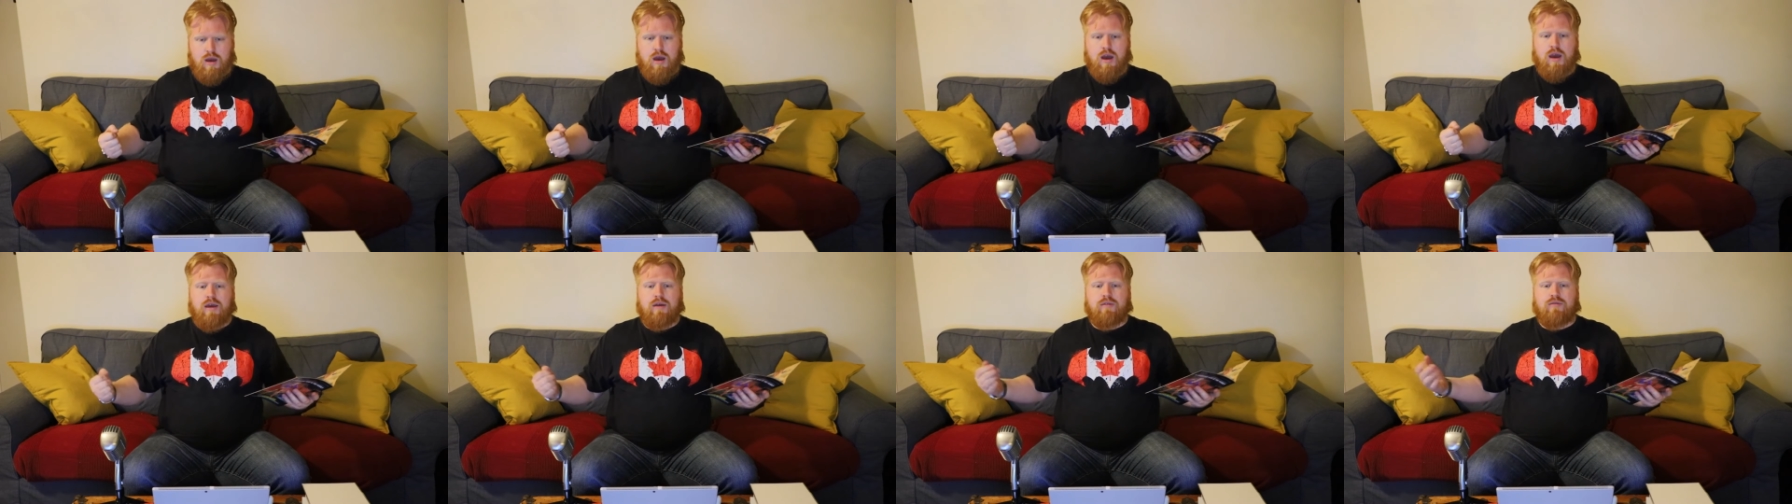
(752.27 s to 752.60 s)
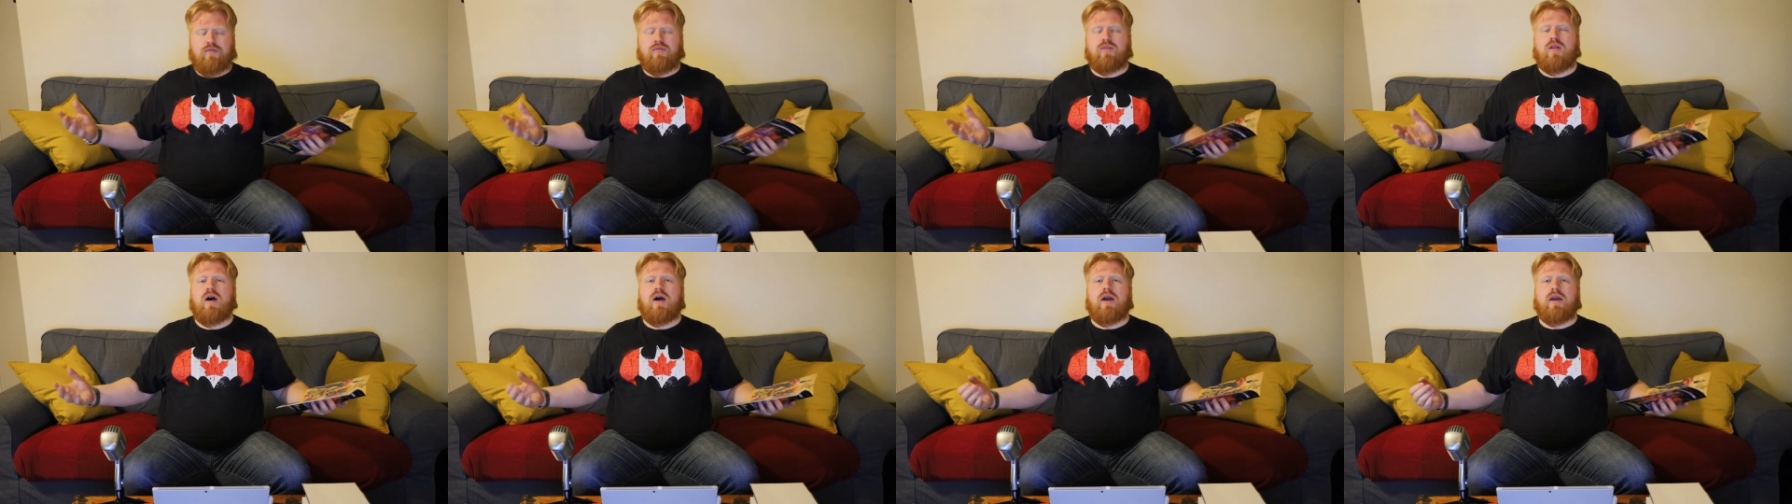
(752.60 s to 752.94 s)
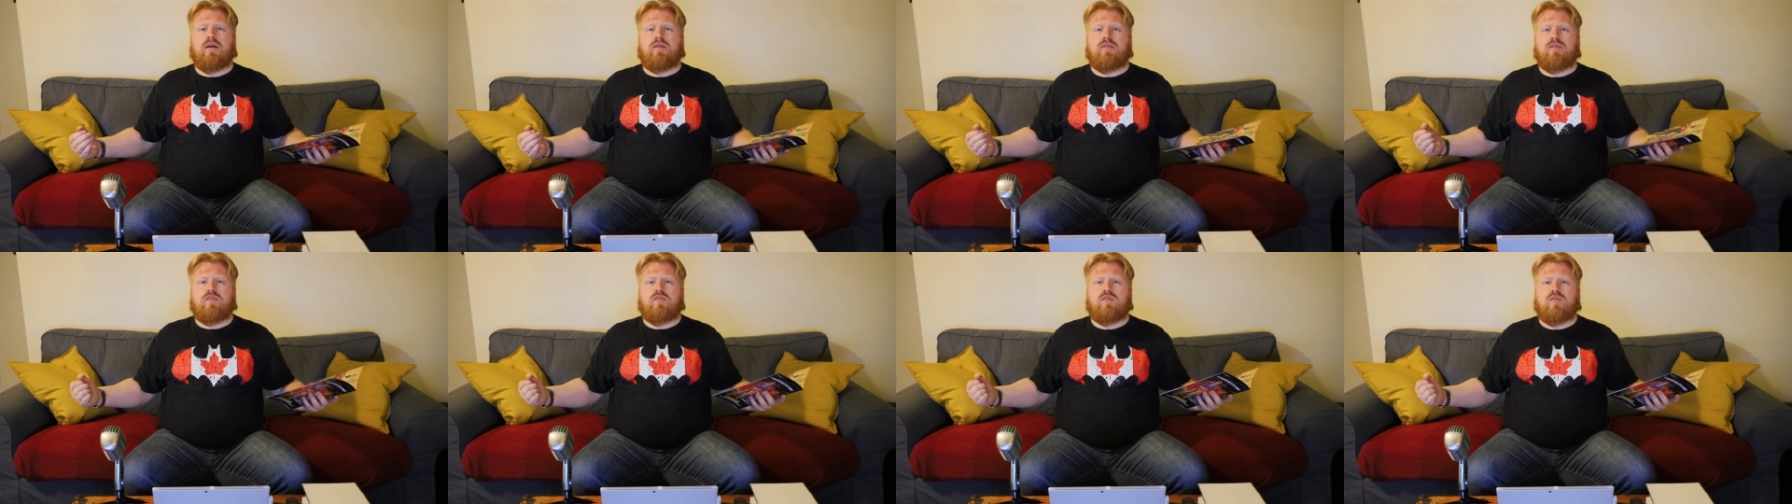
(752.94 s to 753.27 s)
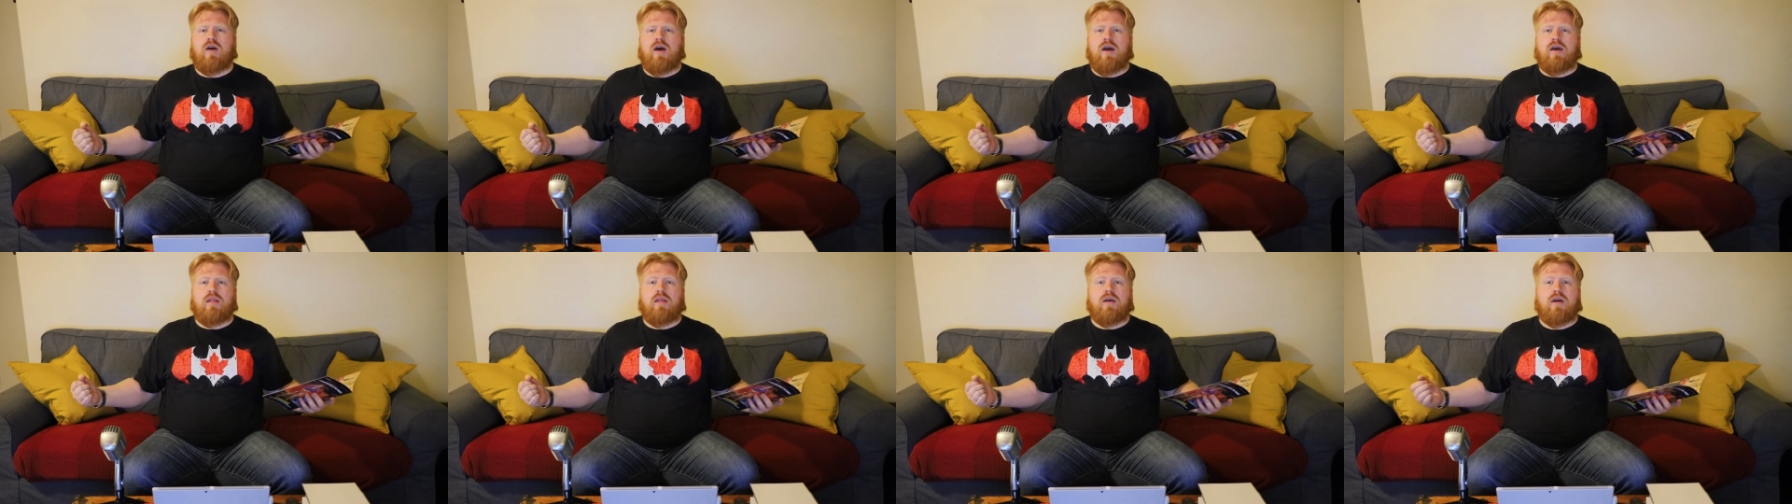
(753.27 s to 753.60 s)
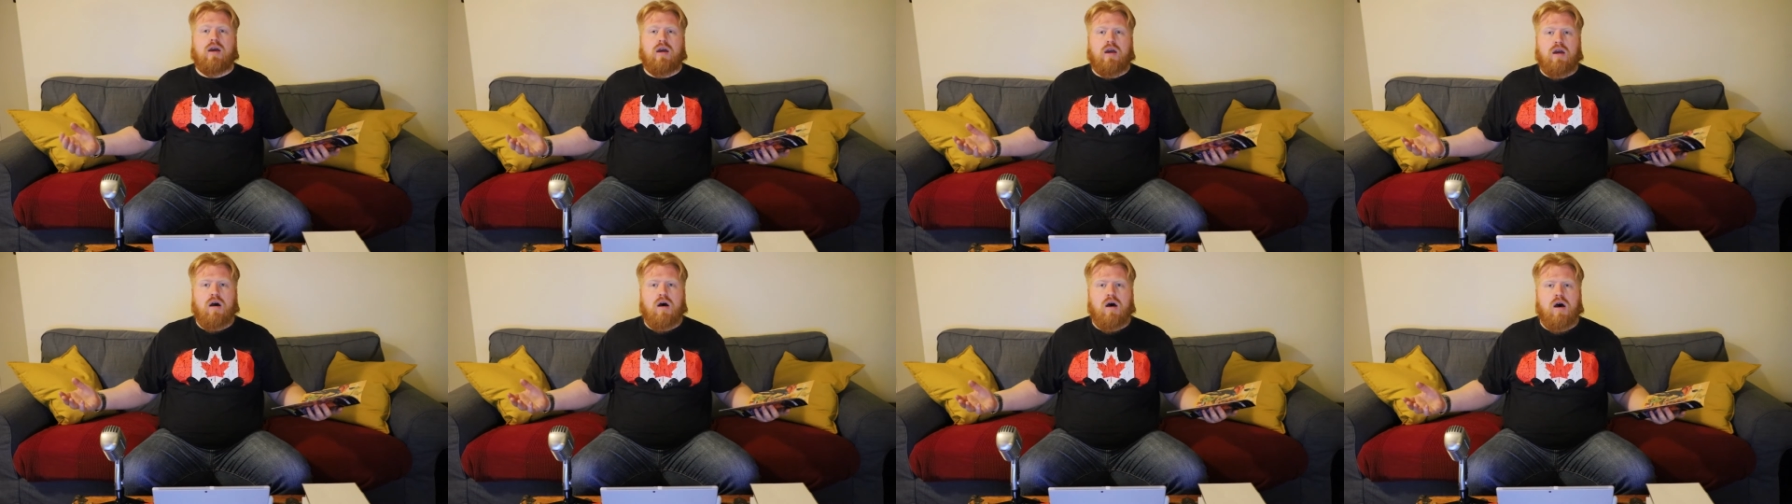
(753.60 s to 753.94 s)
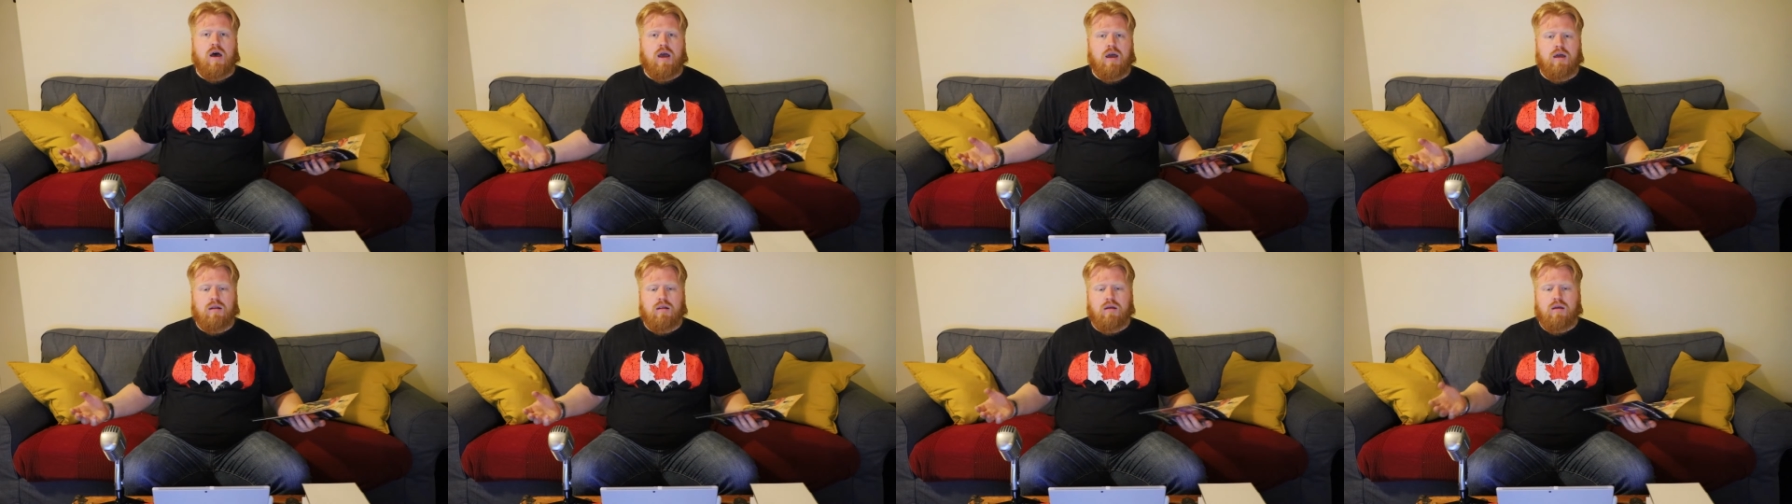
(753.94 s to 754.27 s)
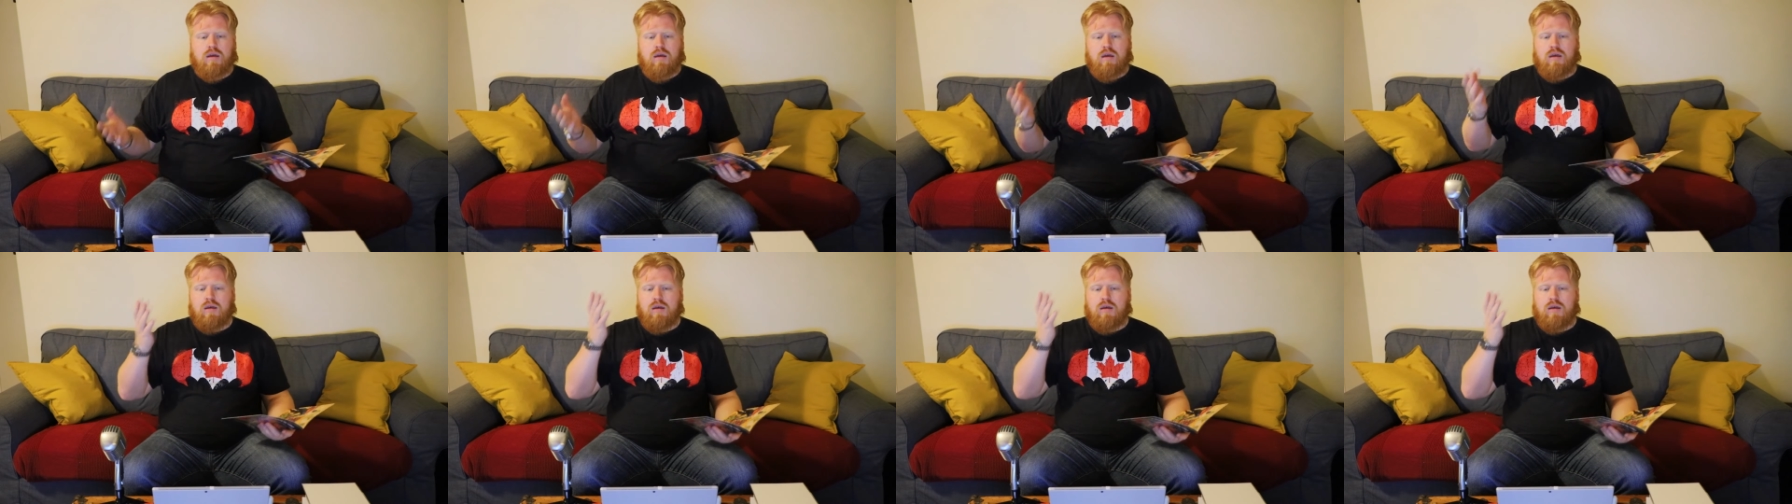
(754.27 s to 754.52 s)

guy flying in the sky like a god,